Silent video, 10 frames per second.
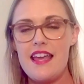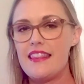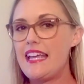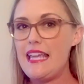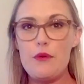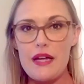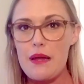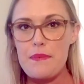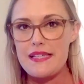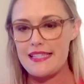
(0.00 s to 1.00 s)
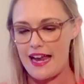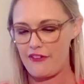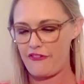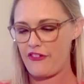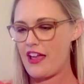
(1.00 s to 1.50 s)
that He will keep us
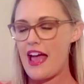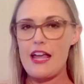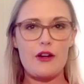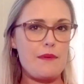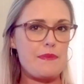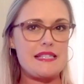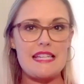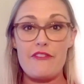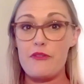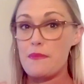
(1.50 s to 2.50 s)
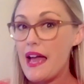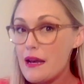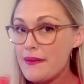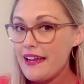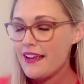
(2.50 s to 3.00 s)
safe He'll keep us safe from the
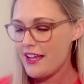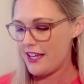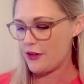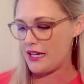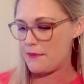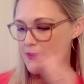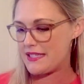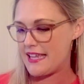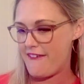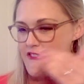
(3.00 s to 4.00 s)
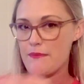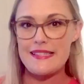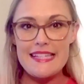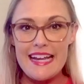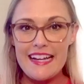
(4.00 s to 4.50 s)
enemy. He'll keep us safe from
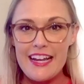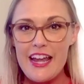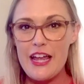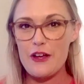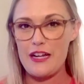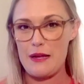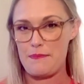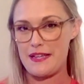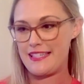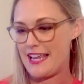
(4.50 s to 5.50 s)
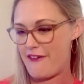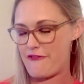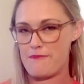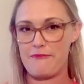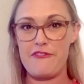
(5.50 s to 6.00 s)
sin. He'll keep us safe
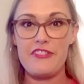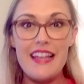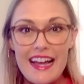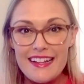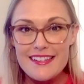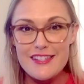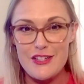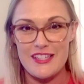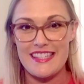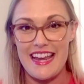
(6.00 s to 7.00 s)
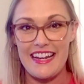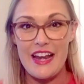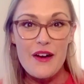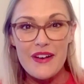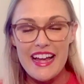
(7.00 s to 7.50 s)
from floods, just like
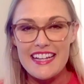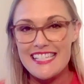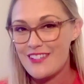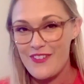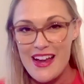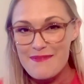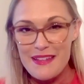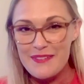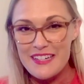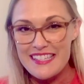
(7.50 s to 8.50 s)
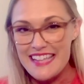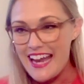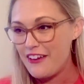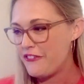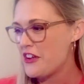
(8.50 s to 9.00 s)
Noah and his family were
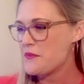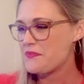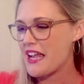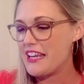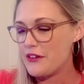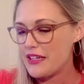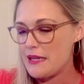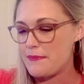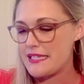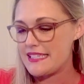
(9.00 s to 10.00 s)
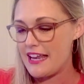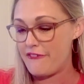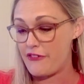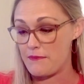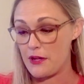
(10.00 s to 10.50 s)
safe. And he'll keep us safe
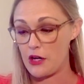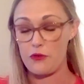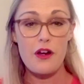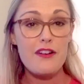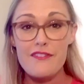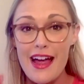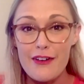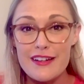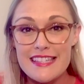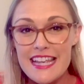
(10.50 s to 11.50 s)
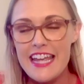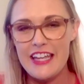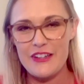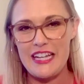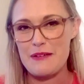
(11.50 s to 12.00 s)
from the coronavirus.
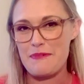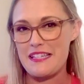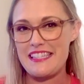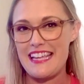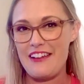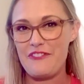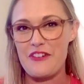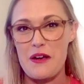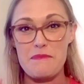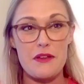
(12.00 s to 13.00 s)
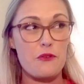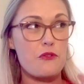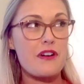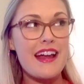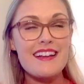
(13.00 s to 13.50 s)
He'll keep us safe from the
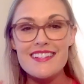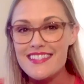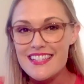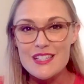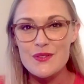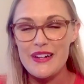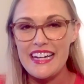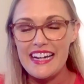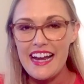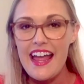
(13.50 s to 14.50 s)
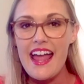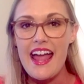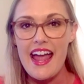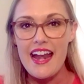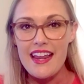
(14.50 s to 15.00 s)
rains this week.
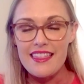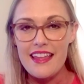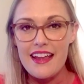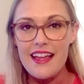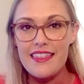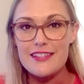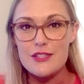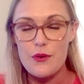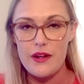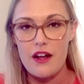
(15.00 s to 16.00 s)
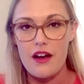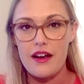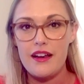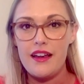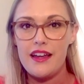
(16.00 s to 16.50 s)
Anything that's going
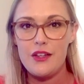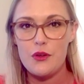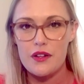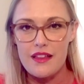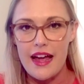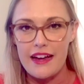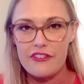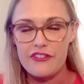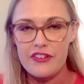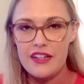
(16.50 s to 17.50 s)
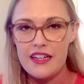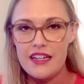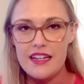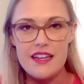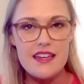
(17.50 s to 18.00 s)
on in your life,
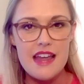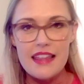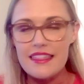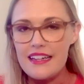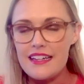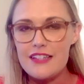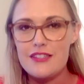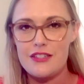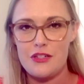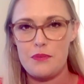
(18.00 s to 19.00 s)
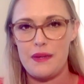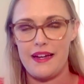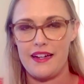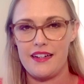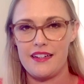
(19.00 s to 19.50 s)
nothing is too
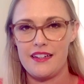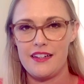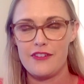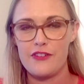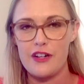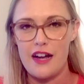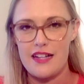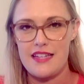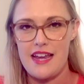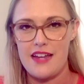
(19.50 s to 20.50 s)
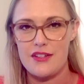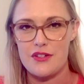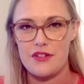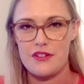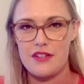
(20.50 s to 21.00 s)
big for God to
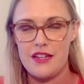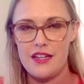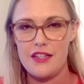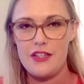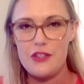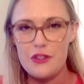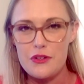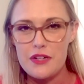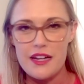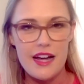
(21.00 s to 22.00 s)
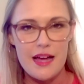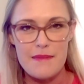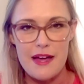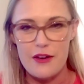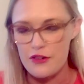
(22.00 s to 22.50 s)
handle. You can come
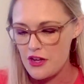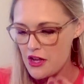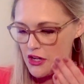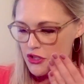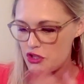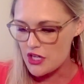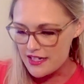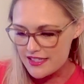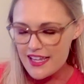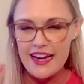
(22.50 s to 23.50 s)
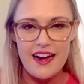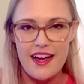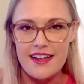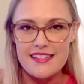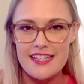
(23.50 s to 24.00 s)
out just like
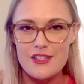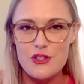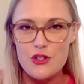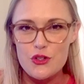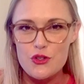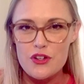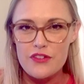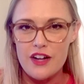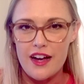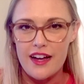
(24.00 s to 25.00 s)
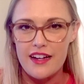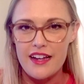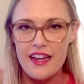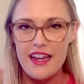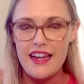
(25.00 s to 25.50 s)
us as children of God
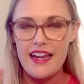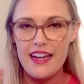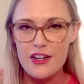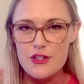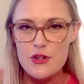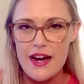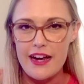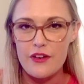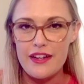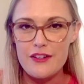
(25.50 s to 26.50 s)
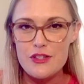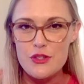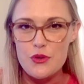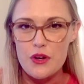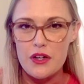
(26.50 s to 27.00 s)
in a trial, in a
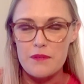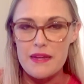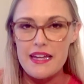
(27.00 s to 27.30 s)
storm,